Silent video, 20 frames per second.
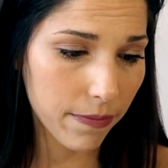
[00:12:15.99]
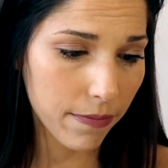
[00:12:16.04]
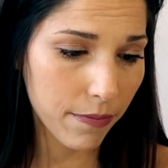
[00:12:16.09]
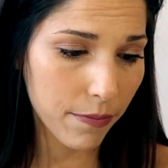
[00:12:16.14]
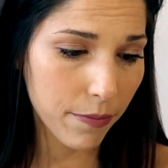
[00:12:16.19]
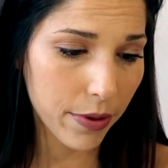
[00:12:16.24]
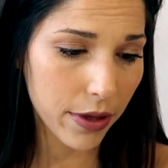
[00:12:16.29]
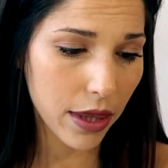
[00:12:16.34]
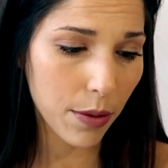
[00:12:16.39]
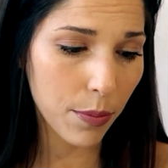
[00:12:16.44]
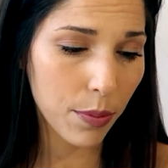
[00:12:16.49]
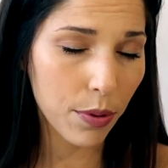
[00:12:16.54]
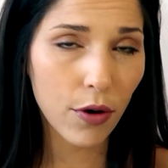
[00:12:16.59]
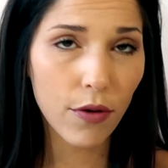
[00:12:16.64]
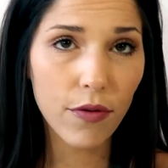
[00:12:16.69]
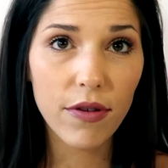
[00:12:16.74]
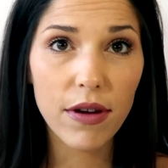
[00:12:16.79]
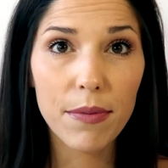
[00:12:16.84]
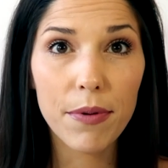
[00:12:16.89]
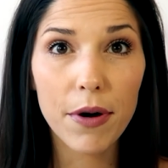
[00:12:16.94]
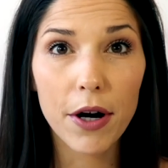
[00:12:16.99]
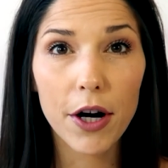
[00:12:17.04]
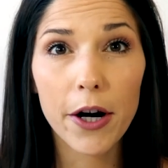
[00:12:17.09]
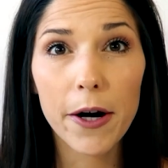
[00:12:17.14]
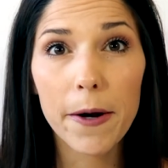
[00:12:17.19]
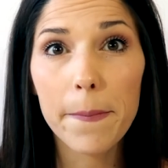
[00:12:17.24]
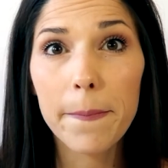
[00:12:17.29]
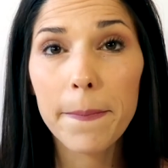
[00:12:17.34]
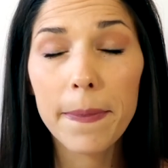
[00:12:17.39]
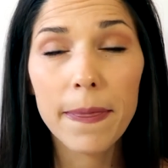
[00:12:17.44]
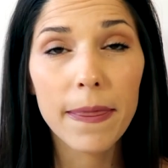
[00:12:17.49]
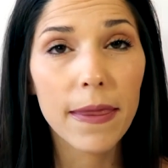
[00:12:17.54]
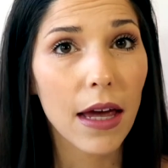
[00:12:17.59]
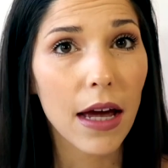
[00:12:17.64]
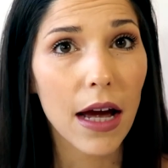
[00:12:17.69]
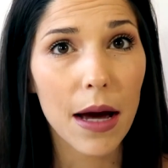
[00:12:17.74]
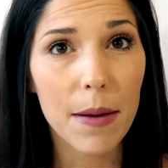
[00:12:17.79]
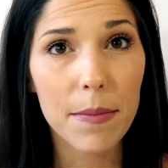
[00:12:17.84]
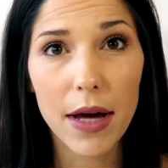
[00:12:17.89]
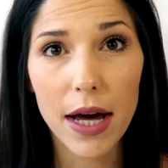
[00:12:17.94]
but the poofy part,
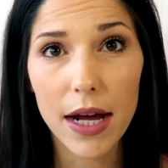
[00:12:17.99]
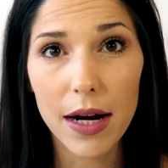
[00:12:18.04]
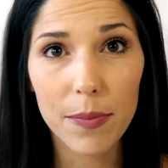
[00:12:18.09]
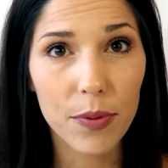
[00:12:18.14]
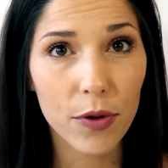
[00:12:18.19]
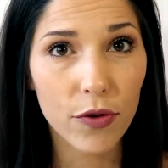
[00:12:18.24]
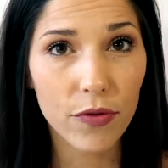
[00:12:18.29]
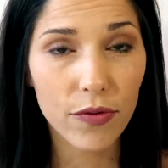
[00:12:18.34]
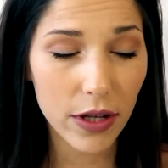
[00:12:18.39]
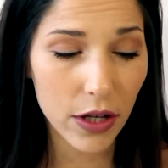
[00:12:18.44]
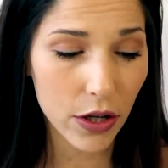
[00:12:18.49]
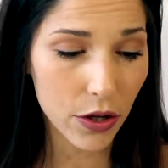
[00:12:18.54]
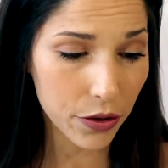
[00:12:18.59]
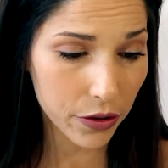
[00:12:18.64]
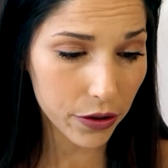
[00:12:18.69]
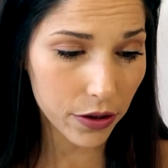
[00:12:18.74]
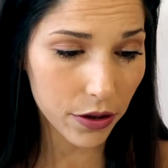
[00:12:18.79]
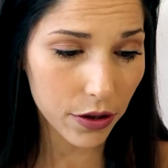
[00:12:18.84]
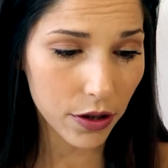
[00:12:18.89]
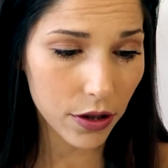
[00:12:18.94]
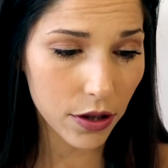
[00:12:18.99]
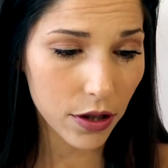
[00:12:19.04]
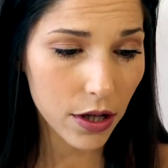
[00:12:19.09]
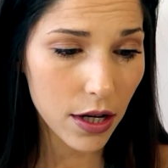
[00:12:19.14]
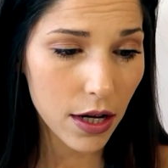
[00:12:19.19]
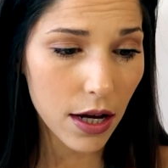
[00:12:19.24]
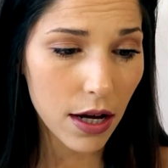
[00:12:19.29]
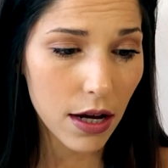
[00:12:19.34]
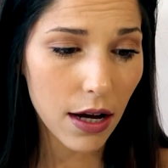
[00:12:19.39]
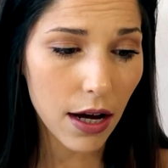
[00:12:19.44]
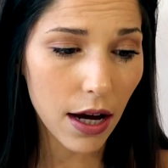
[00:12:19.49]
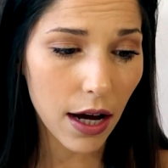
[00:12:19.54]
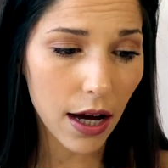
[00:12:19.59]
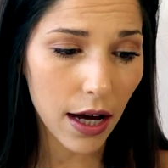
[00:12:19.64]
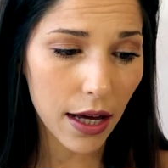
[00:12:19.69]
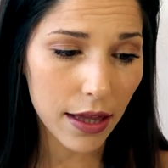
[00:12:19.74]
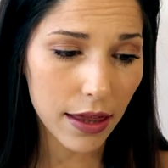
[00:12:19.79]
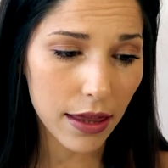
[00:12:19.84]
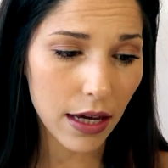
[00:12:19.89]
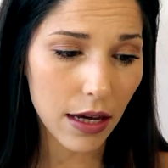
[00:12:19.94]
I'm not a poofy girl.
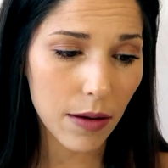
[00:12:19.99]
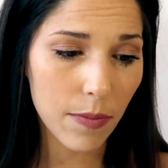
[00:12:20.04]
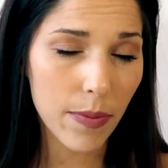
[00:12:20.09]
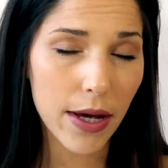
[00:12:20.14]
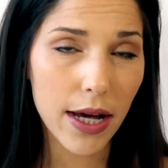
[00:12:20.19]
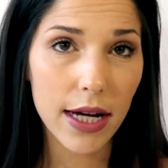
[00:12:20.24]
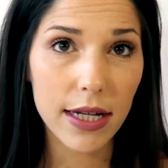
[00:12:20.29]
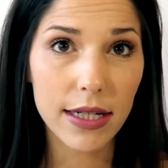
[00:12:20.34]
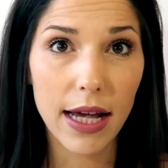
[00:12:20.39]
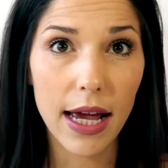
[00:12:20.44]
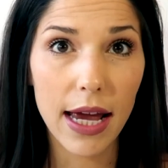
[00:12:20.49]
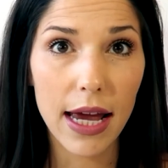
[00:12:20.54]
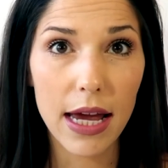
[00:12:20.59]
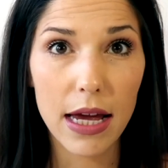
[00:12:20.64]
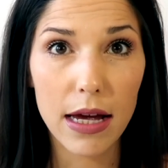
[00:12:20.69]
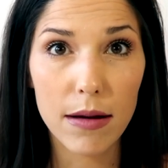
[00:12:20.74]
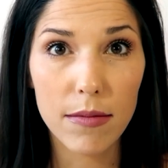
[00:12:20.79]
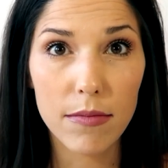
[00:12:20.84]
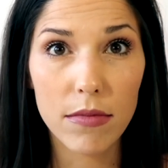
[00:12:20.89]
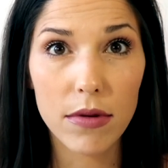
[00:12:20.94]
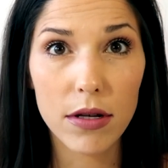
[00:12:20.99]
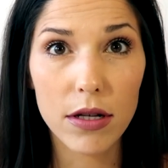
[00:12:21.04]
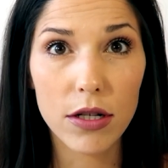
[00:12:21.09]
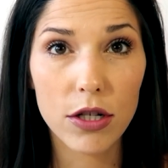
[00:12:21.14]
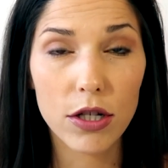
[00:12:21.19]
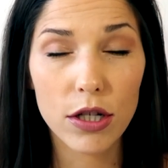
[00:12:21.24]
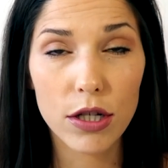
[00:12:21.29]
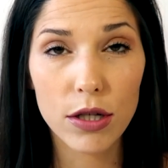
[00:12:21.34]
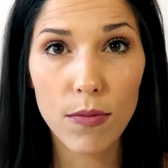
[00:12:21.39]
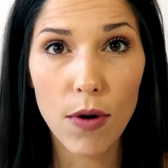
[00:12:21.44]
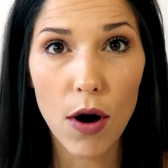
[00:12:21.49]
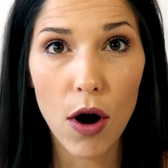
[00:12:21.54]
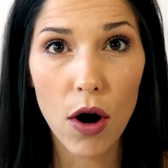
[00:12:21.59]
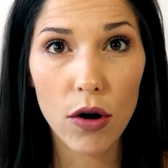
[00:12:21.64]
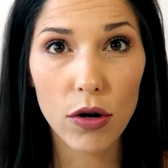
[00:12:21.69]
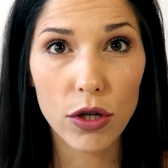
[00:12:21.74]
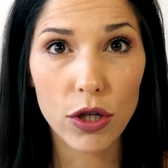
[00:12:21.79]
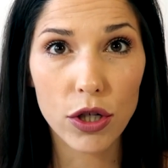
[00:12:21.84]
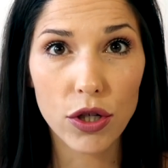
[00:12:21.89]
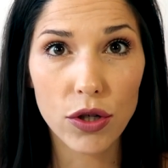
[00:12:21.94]
I think because I am
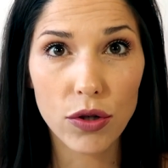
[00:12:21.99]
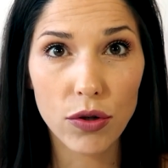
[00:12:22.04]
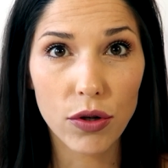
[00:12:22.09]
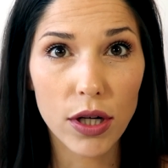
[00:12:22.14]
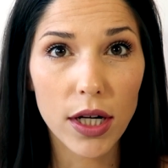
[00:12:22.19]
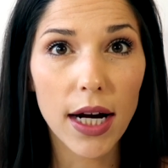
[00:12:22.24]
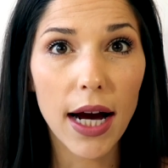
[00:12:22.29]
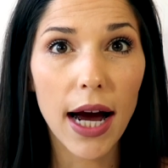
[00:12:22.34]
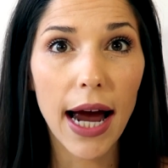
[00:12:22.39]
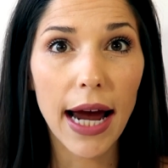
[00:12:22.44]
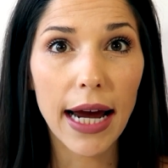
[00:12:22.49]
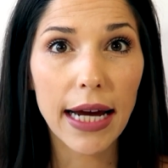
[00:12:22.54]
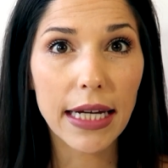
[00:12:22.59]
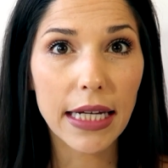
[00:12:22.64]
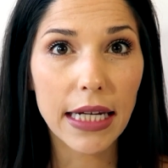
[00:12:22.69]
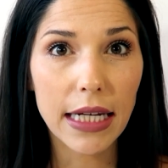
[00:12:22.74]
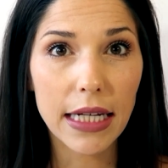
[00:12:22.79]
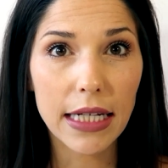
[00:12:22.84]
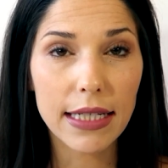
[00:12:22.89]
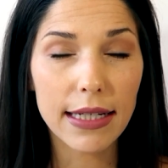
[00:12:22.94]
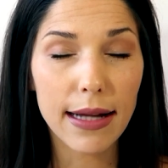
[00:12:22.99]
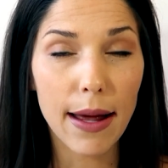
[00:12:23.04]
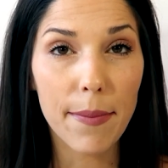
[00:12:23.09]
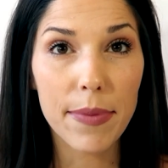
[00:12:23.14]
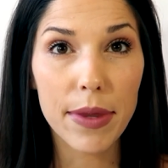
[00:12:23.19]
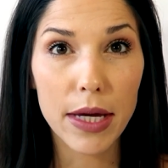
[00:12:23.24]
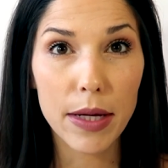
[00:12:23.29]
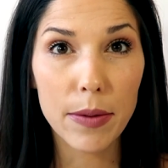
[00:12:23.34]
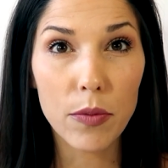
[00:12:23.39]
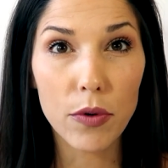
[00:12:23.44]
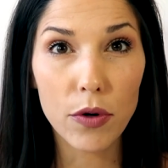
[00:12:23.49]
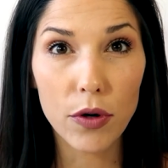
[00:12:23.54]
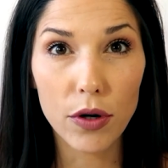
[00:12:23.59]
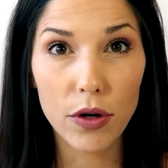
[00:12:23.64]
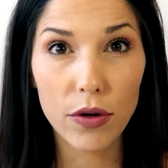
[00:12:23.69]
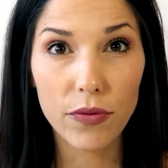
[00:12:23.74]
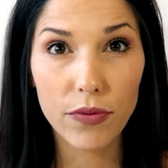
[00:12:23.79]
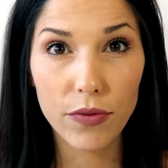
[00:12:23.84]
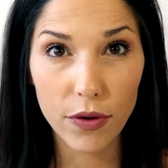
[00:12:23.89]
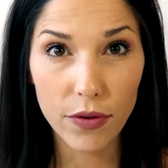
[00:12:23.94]
small and short, I need something
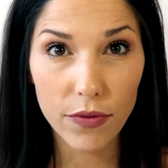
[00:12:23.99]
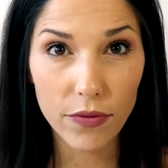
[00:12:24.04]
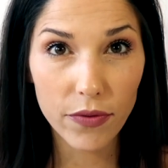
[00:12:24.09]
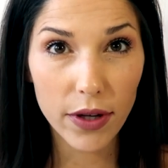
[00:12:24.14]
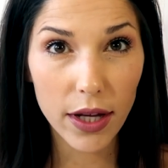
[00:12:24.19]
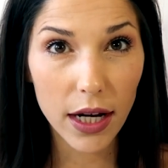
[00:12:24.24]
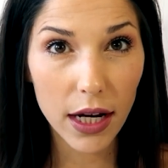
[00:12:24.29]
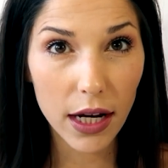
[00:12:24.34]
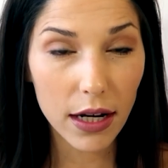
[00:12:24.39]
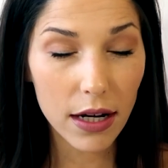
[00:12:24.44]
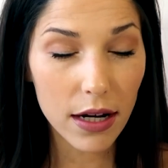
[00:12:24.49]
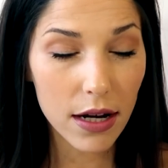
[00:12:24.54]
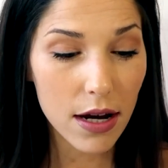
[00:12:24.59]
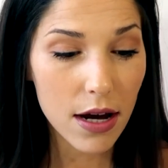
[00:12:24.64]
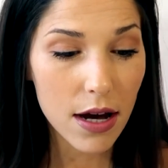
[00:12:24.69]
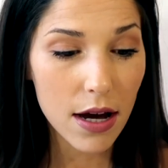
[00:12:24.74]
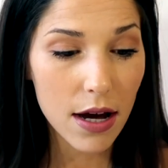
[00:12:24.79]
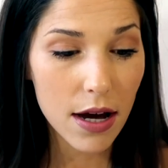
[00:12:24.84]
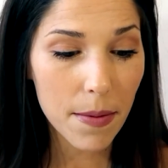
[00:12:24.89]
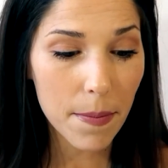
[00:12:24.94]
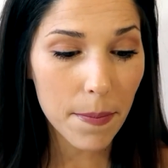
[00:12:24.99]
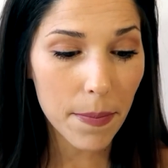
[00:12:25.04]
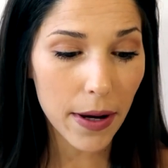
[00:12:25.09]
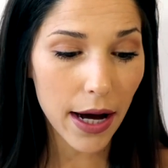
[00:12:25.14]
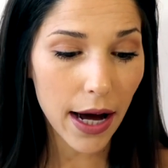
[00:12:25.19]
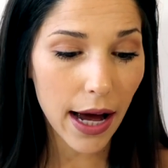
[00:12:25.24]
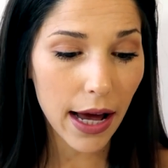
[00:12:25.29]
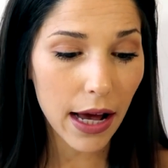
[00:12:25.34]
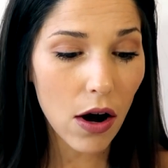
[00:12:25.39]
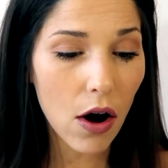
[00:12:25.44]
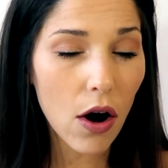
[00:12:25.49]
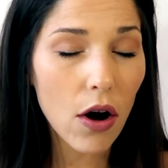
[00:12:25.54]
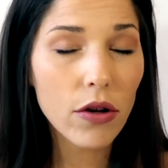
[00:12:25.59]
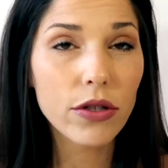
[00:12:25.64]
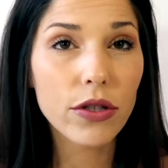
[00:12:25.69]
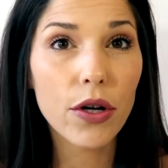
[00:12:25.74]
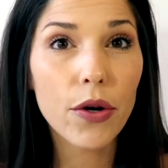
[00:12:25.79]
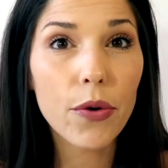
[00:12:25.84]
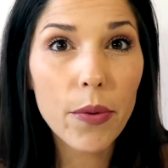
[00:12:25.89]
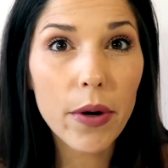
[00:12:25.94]
more form-fitting, but I
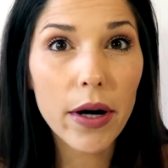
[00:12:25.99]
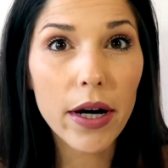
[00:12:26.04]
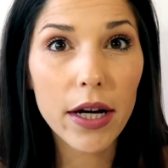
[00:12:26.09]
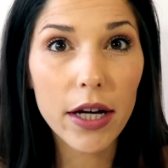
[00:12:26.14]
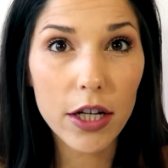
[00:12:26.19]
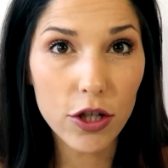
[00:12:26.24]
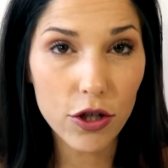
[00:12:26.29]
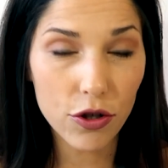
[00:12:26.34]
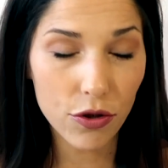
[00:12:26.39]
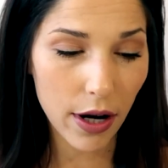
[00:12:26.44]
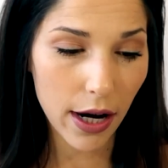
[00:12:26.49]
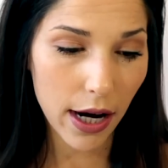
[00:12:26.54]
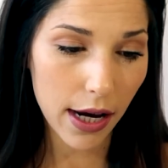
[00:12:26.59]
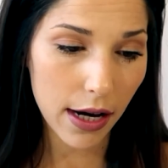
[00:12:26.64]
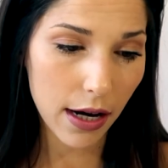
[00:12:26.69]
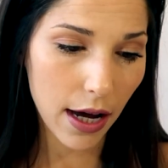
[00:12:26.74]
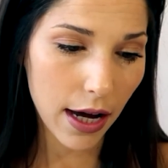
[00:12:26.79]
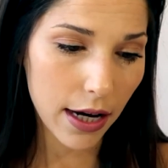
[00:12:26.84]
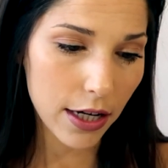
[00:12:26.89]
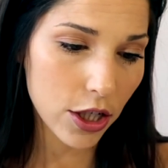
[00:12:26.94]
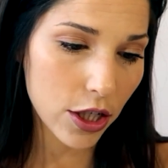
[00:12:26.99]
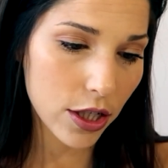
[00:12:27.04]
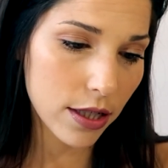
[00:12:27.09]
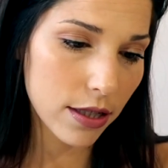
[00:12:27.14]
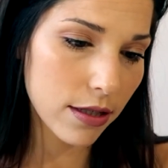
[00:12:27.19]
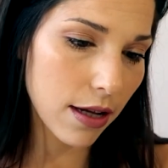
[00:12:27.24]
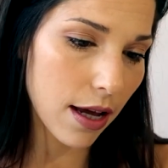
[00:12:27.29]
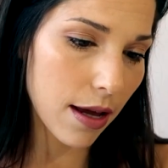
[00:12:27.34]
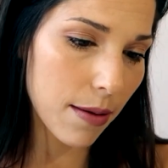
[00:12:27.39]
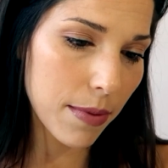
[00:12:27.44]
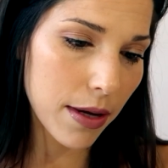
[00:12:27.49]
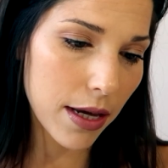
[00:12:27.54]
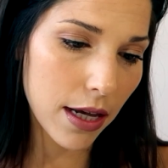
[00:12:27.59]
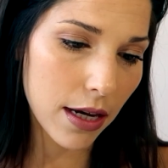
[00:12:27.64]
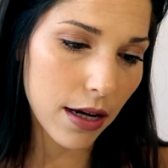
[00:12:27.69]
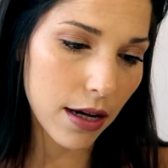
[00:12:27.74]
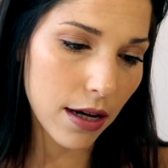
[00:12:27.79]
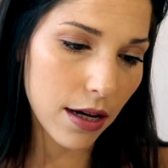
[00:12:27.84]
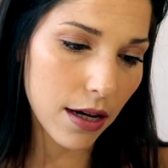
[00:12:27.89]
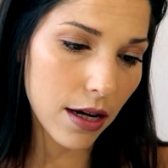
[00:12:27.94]
also want a train. I
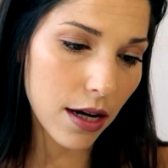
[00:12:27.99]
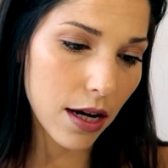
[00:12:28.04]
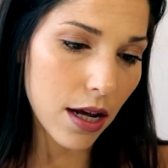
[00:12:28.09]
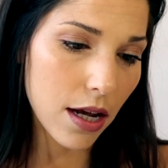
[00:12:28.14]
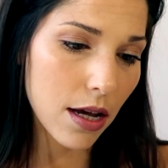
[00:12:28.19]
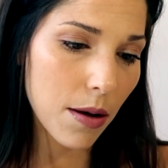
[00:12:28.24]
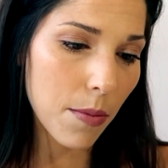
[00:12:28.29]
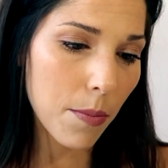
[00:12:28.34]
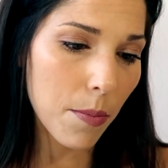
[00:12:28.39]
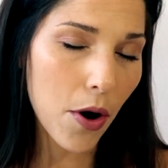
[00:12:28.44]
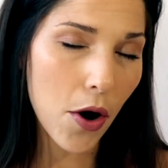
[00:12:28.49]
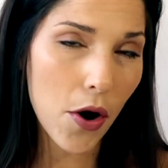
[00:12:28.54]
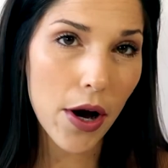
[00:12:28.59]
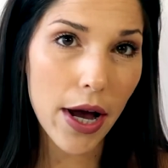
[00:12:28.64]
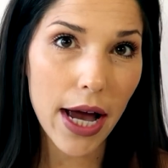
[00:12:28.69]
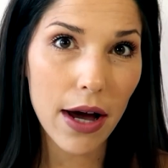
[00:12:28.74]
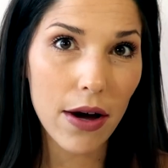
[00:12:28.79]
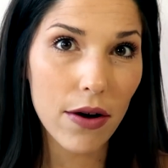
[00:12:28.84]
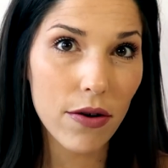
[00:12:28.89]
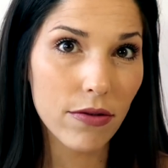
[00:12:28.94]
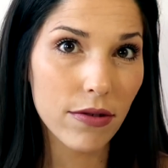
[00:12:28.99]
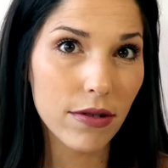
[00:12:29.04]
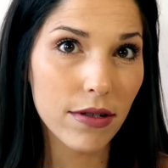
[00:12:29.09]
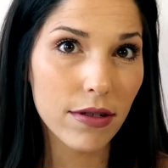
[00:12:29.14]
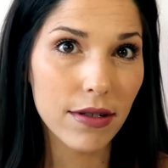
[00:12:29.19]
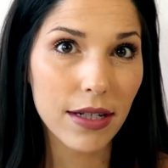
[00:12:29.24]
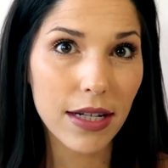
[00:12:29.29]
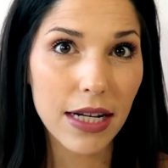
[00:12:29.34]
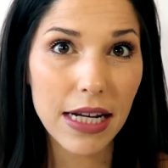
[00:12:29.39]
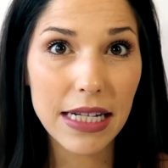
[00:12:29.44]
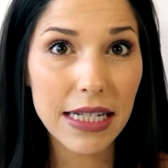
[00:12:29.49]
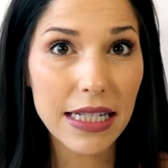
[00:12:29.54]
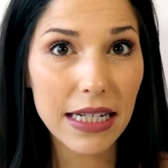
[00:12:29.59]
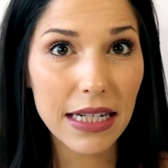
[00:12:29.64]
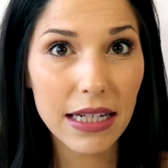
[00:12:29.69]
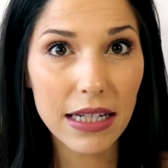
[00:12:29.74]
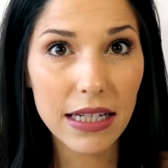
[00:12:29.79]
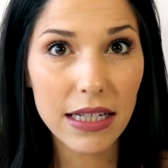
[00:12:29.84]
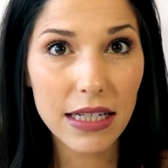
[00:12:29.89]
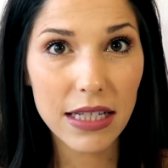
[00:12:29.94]
mean, ball gown
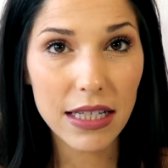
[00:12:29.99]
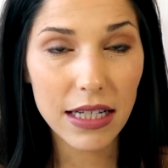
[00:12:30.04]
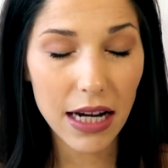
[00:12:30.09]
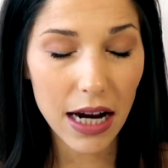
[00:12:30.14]
isn't